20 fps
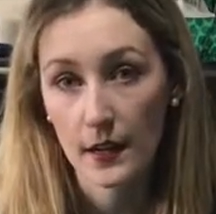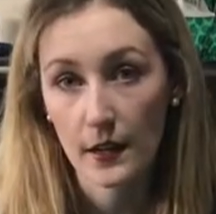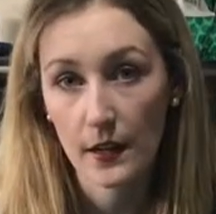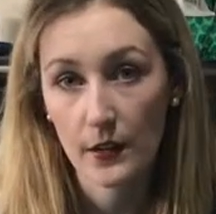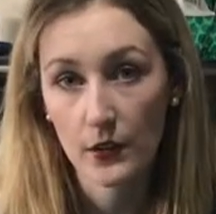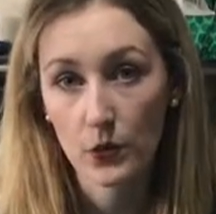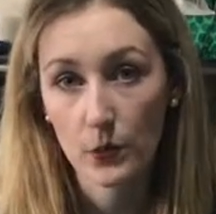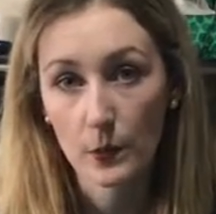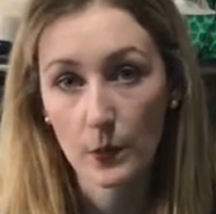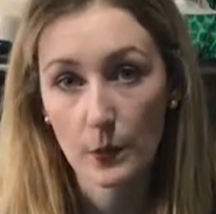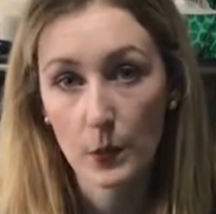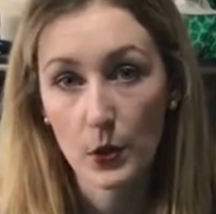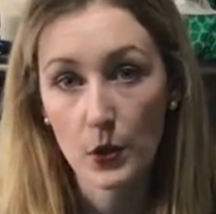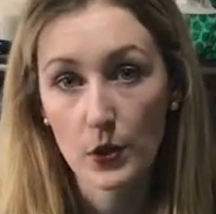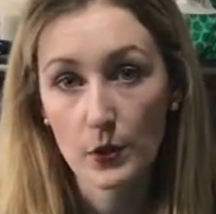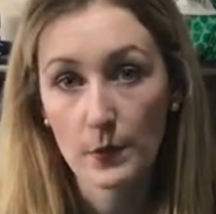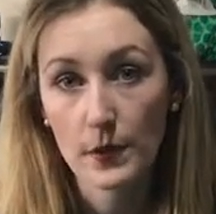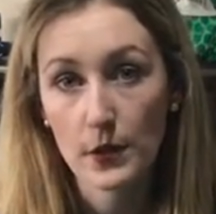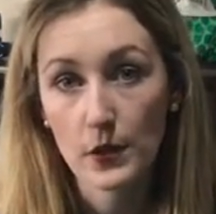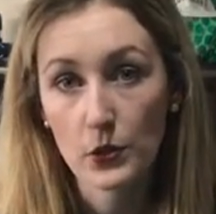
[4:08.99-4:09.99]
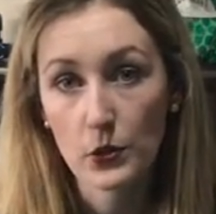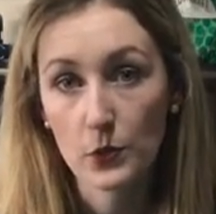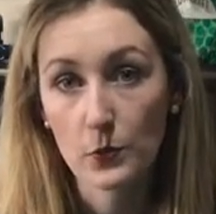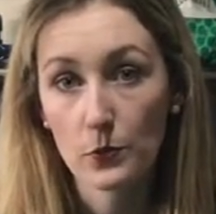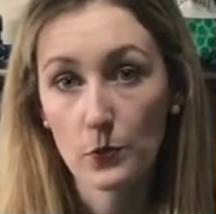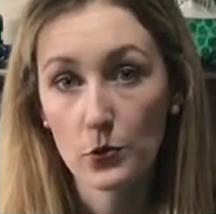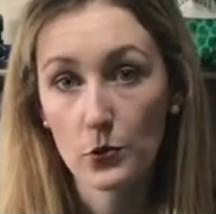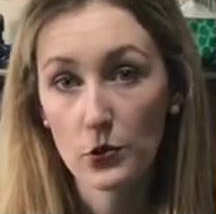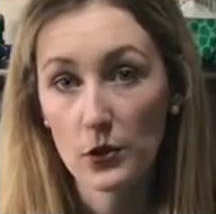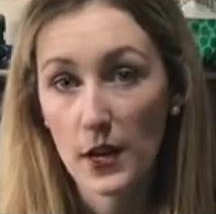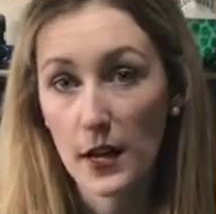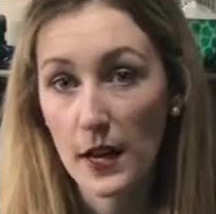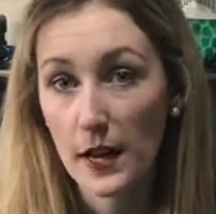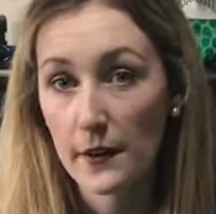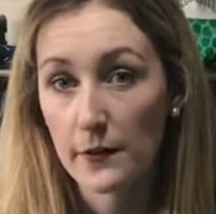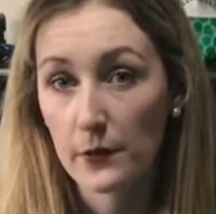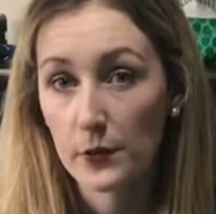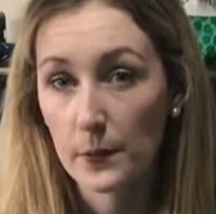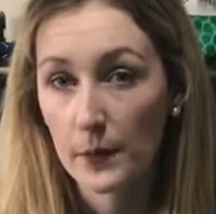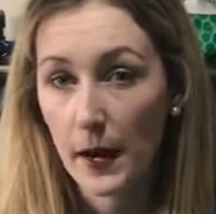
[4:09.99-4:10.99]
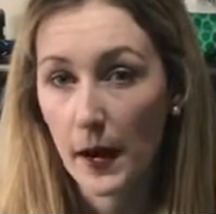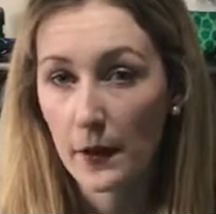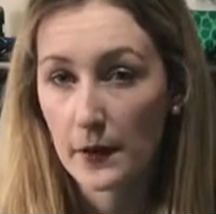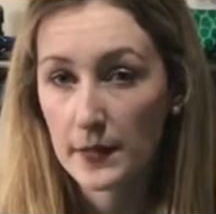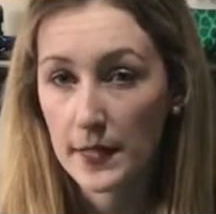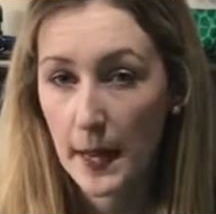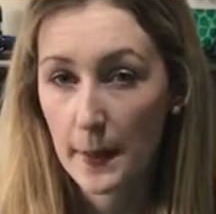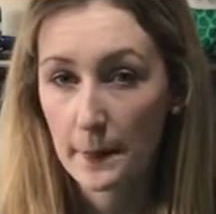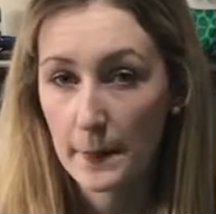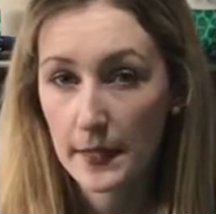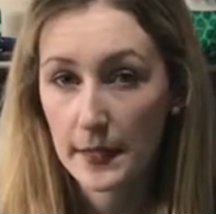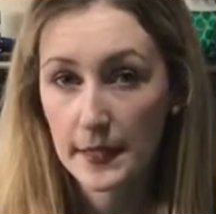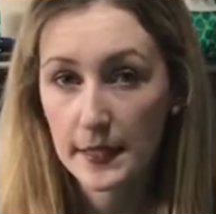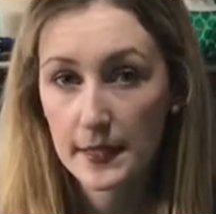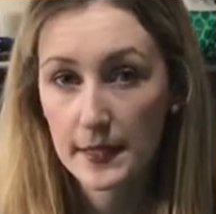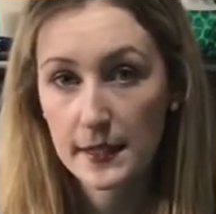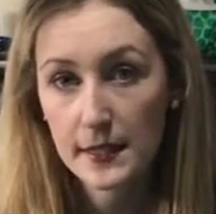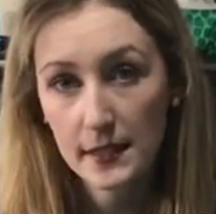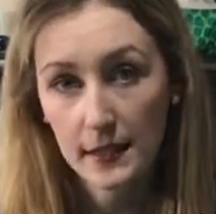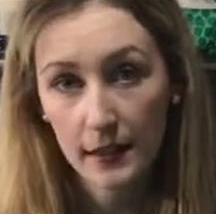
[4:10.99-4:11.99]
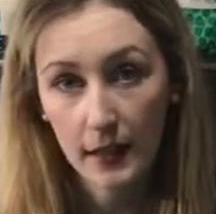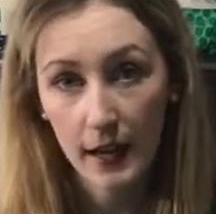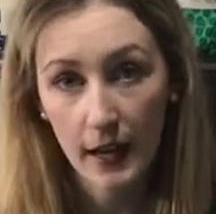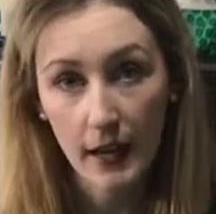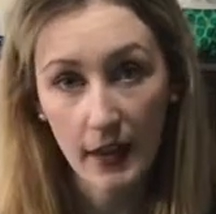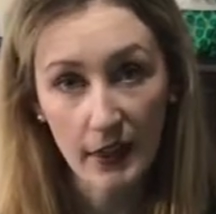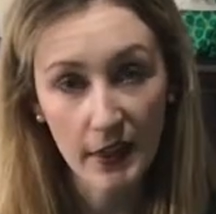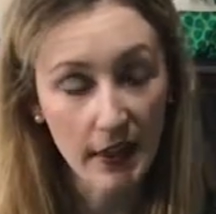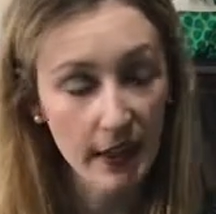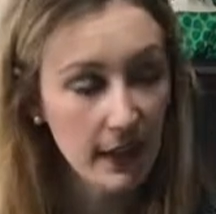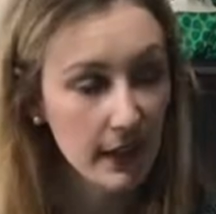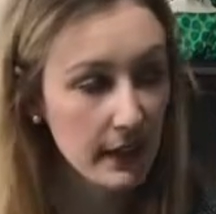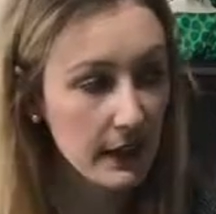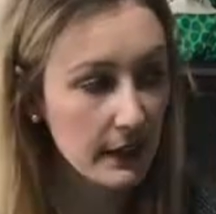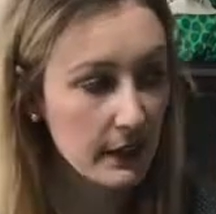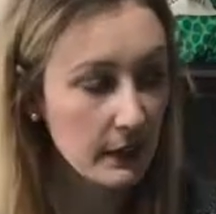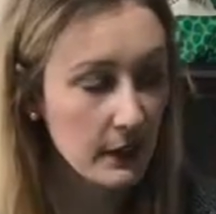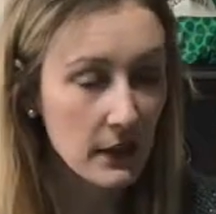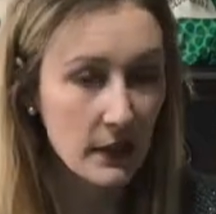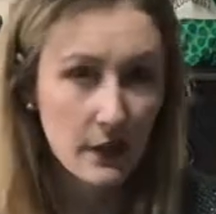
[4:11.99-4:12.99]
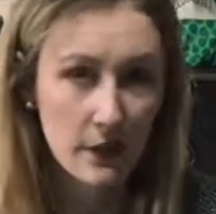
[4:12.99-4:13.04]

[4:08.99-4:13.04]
I normally put them in the tumble dryer for about 10 minutes, and then,